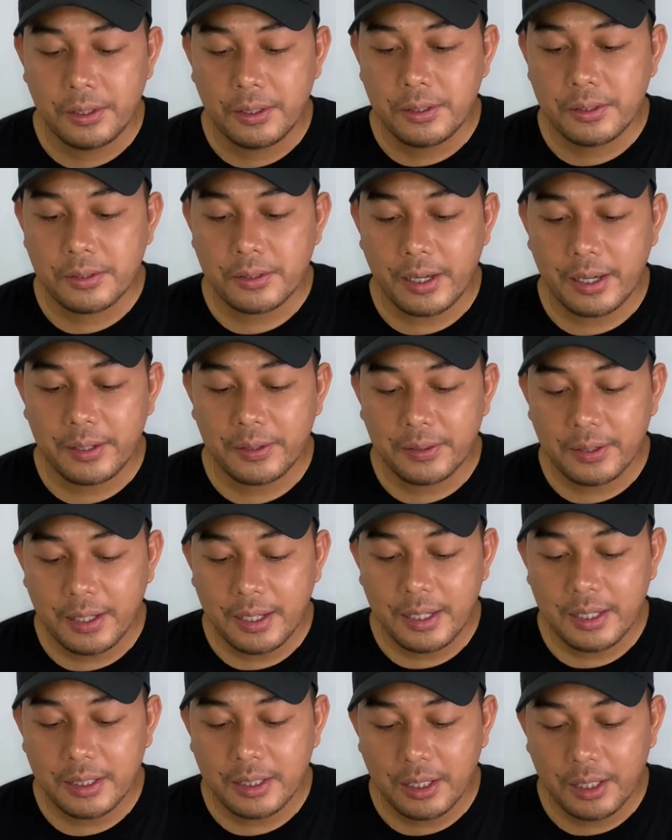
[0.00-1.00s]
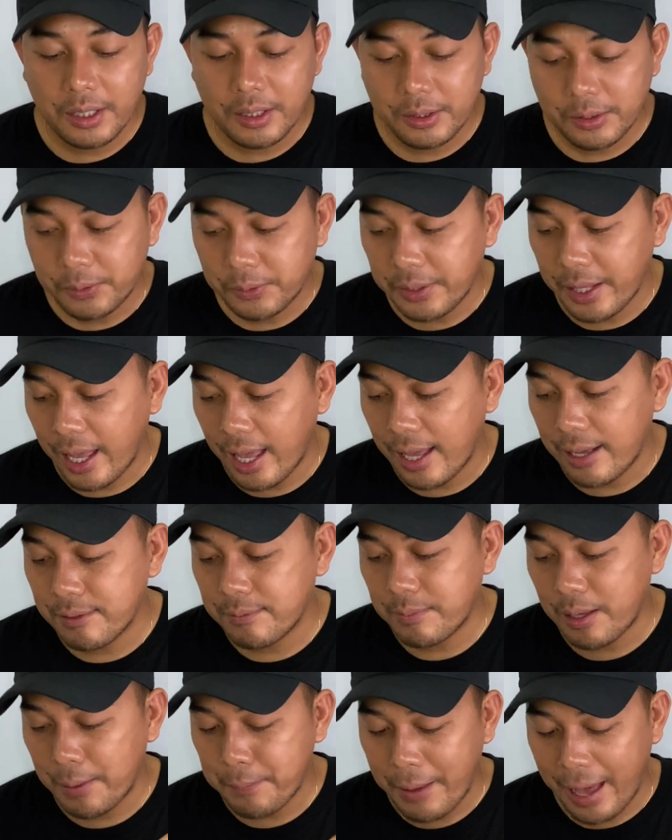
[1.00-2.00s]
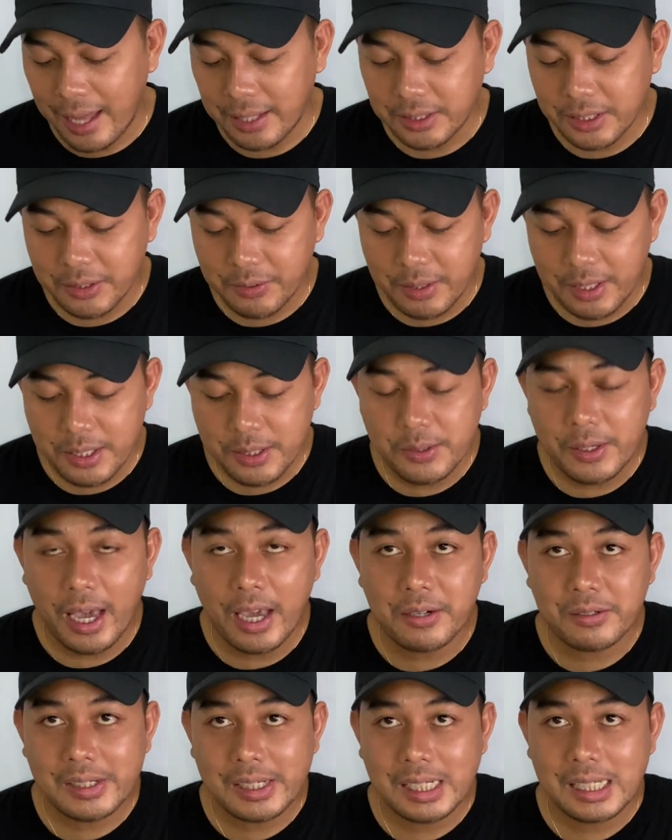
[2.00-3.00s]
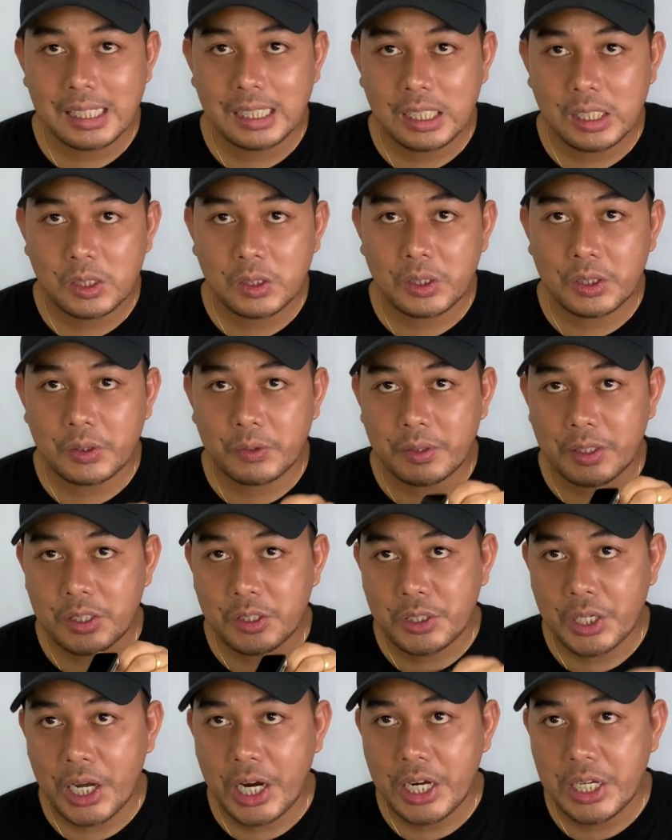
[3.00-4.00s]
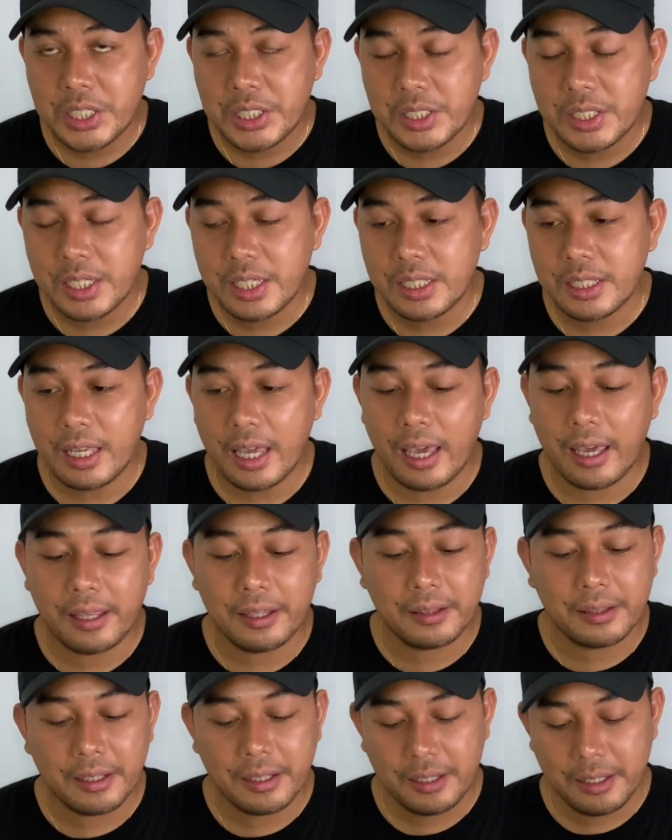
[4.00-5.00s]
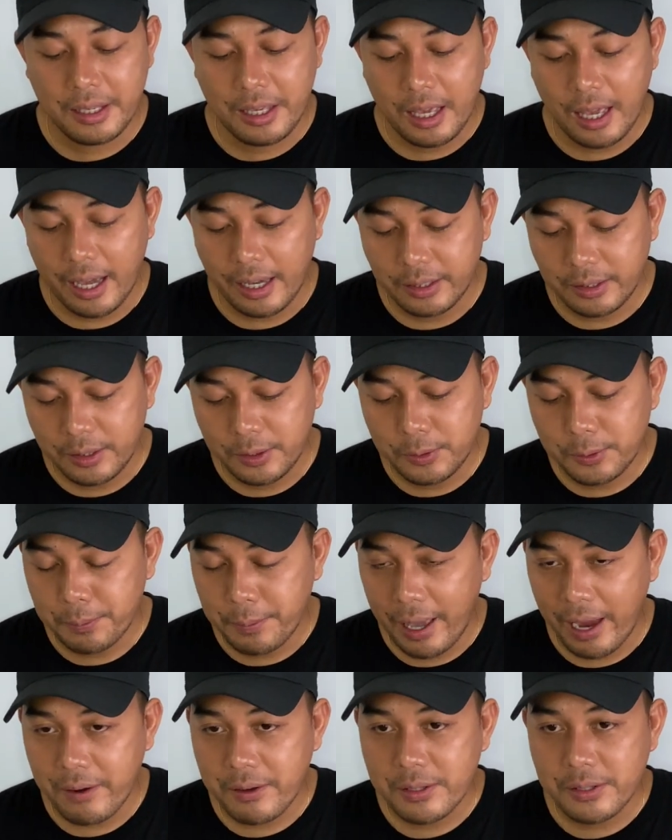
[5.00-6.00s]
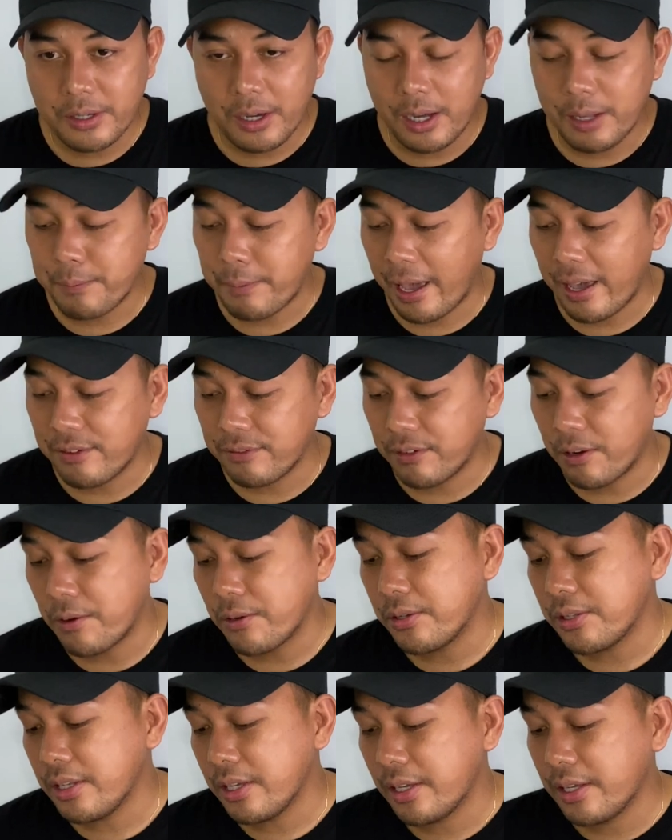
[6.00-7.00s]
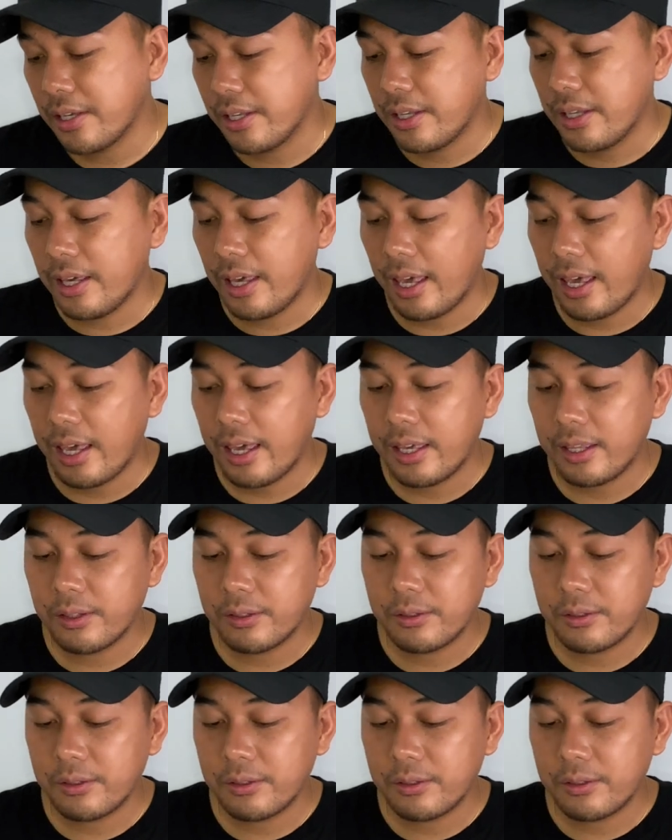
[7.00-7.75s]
So I think don't have a battery, so I really need to recharge it, and I need to pair it on my phone and